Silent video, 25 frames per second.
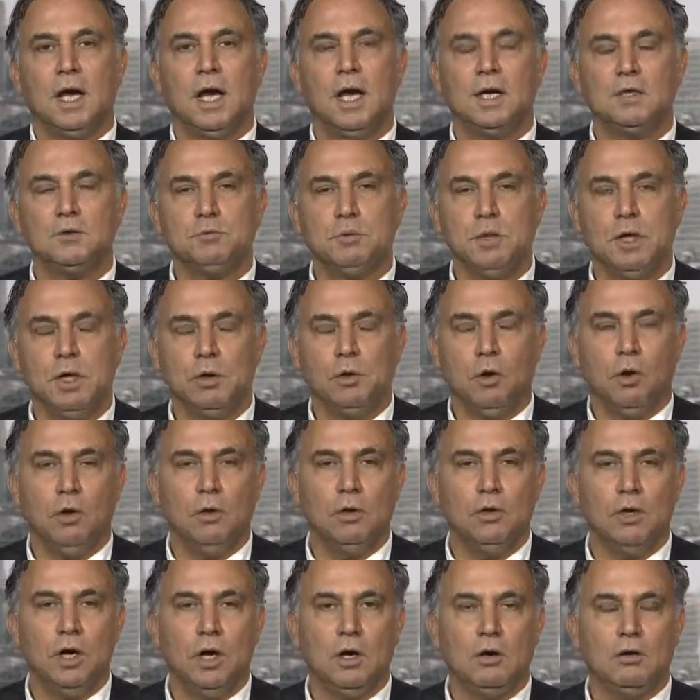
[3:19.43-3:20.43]
As we
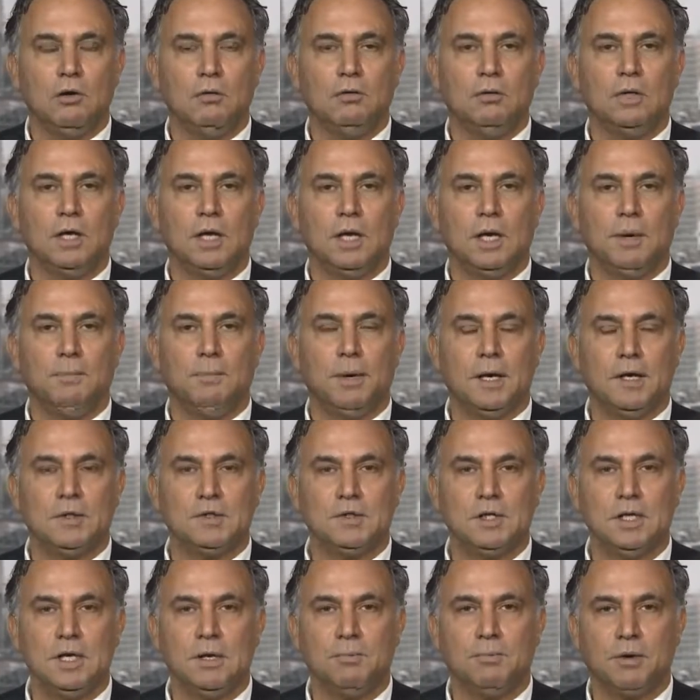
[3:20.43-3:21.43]
all know, the
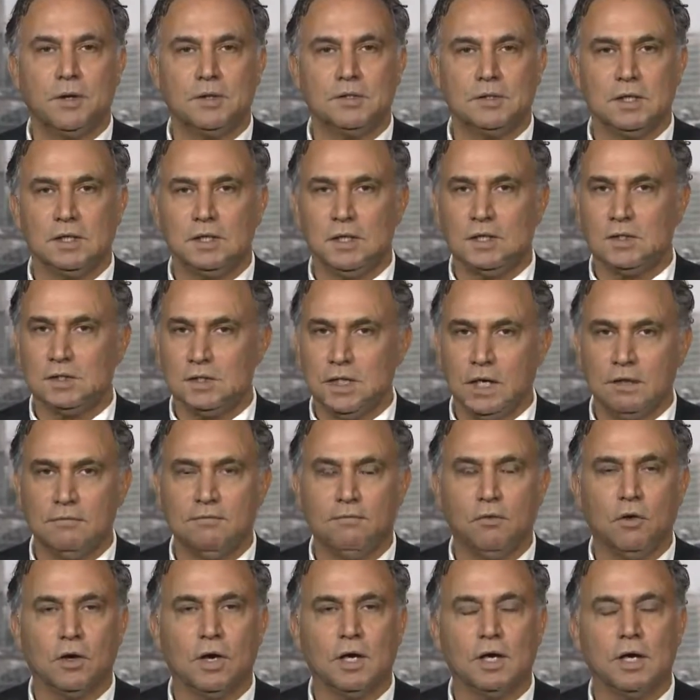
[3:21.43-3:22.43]
Palestinian president is
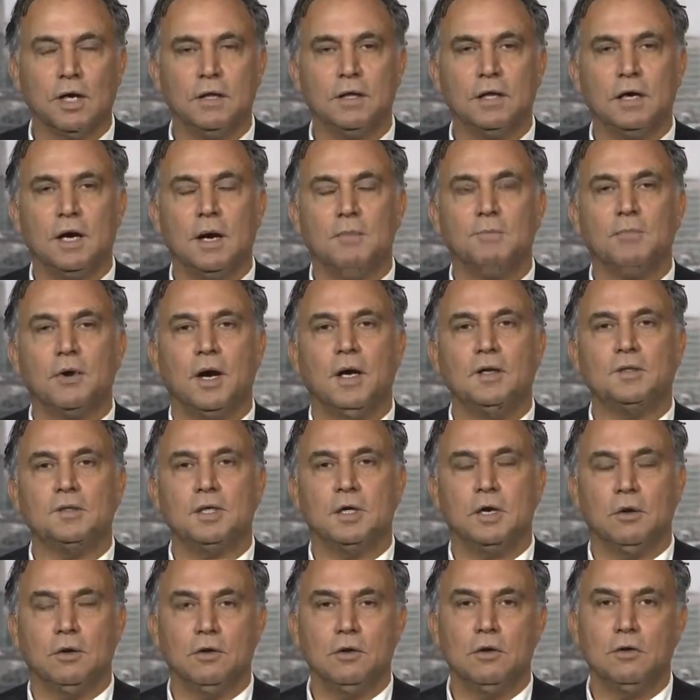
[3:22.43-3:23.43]
not for another
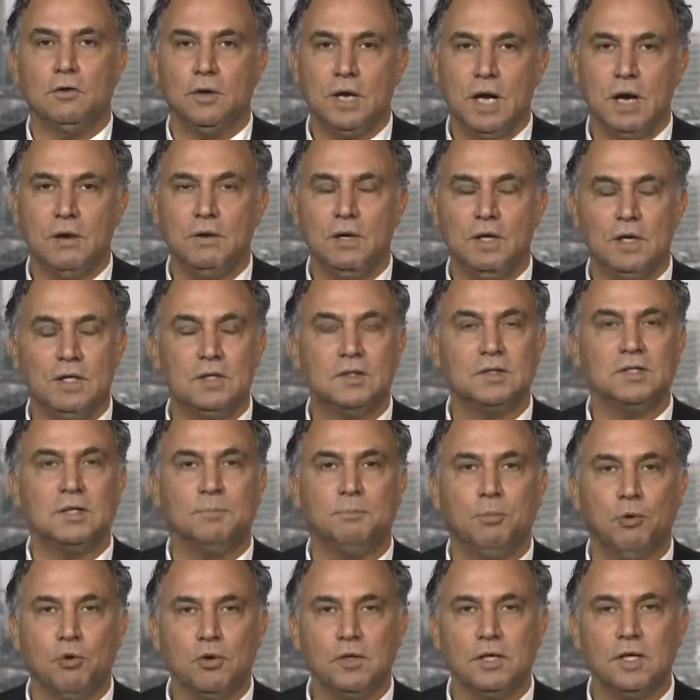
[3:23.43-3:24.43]
uprising, although now he is
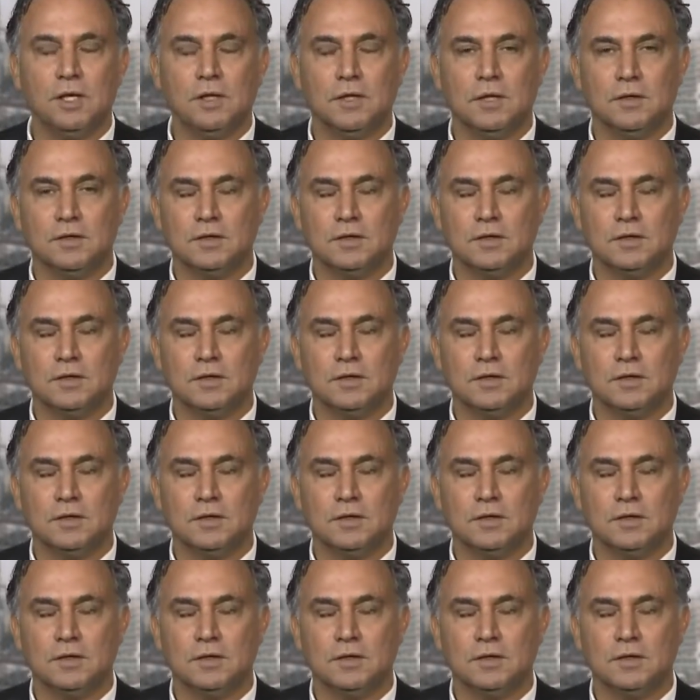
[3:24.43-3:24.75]
supporting